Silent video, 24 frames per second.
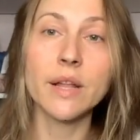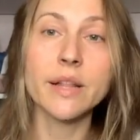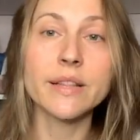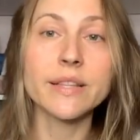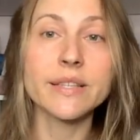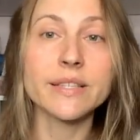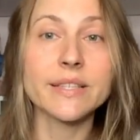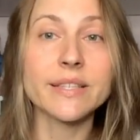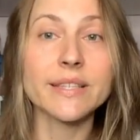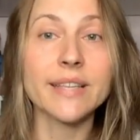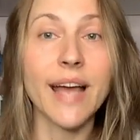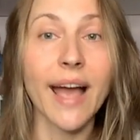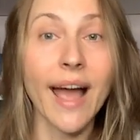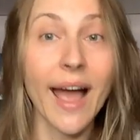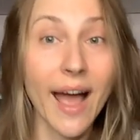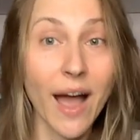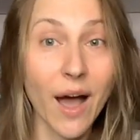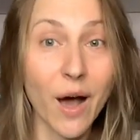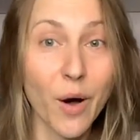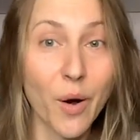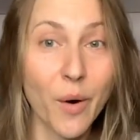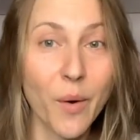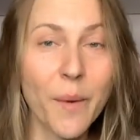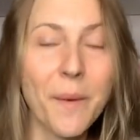This is
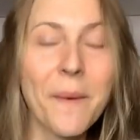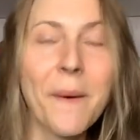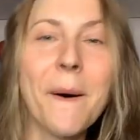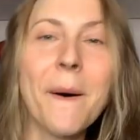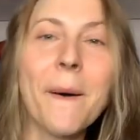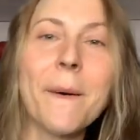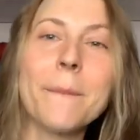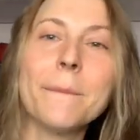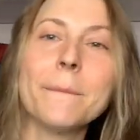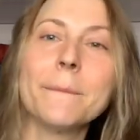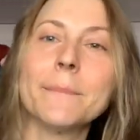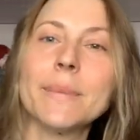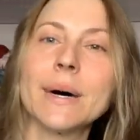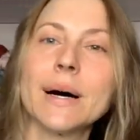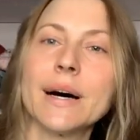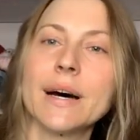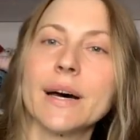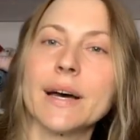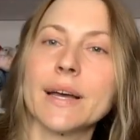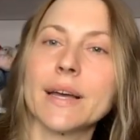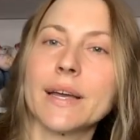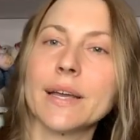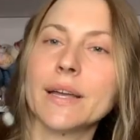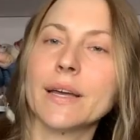how
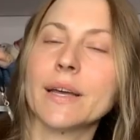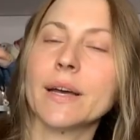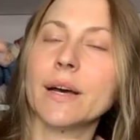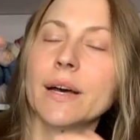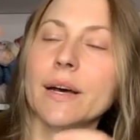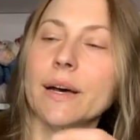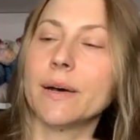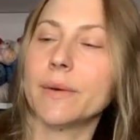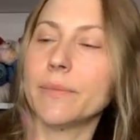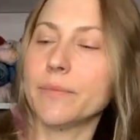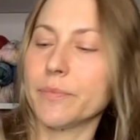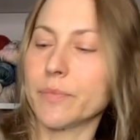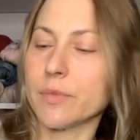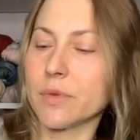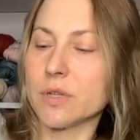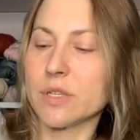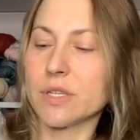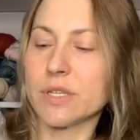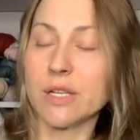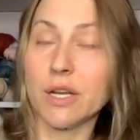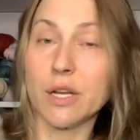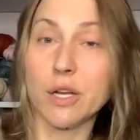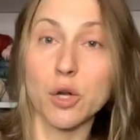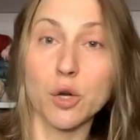my um,
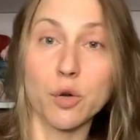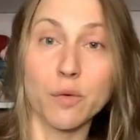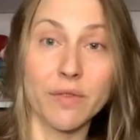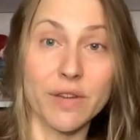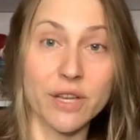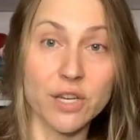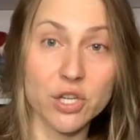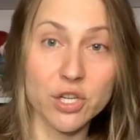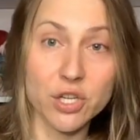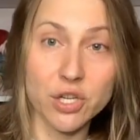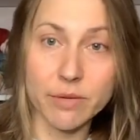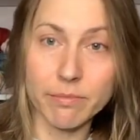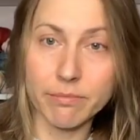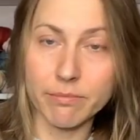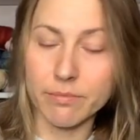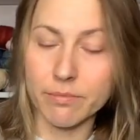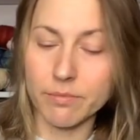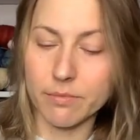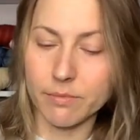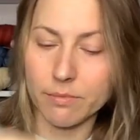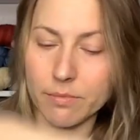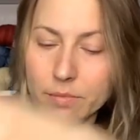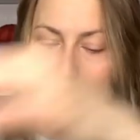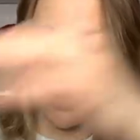Standing Ovation,
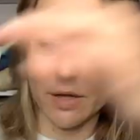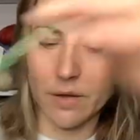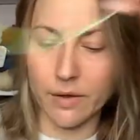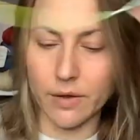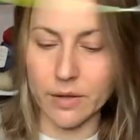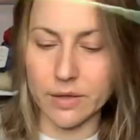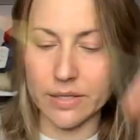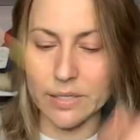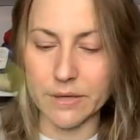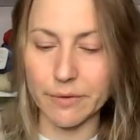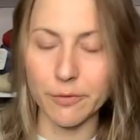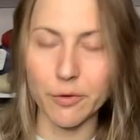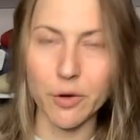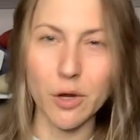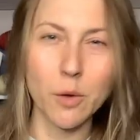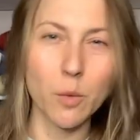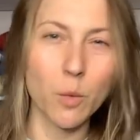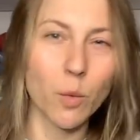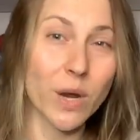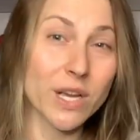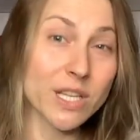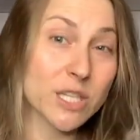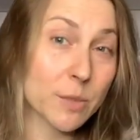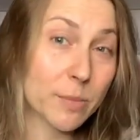uh, it's a free
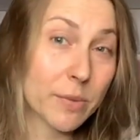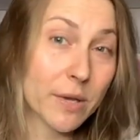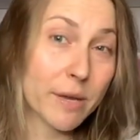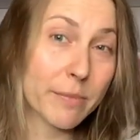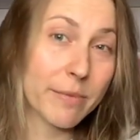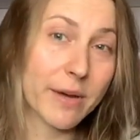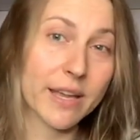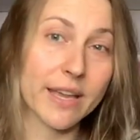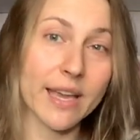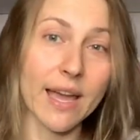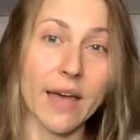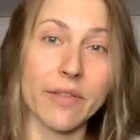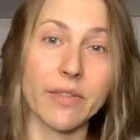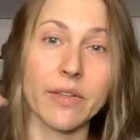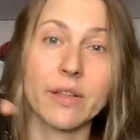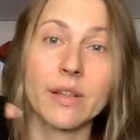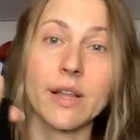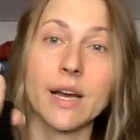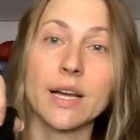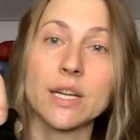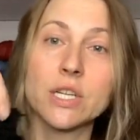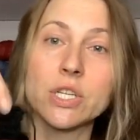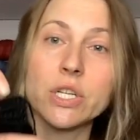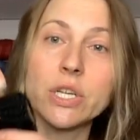recipe by Kathy
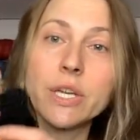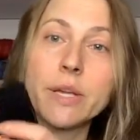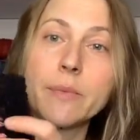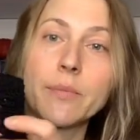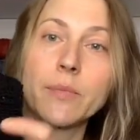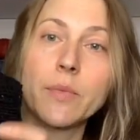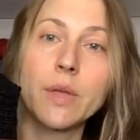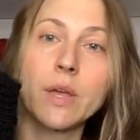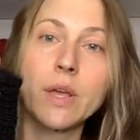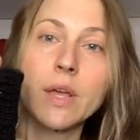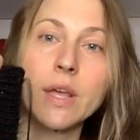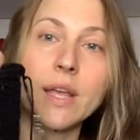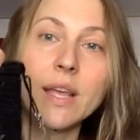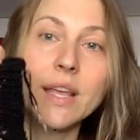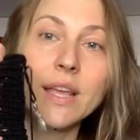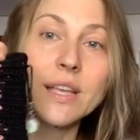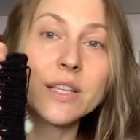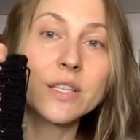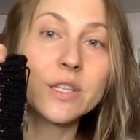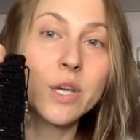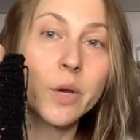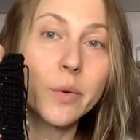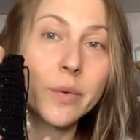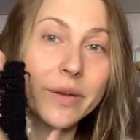Lashley,
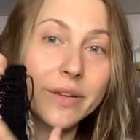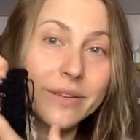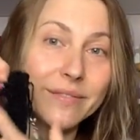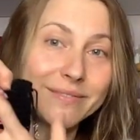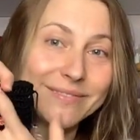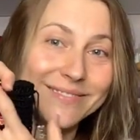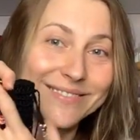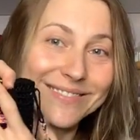is going.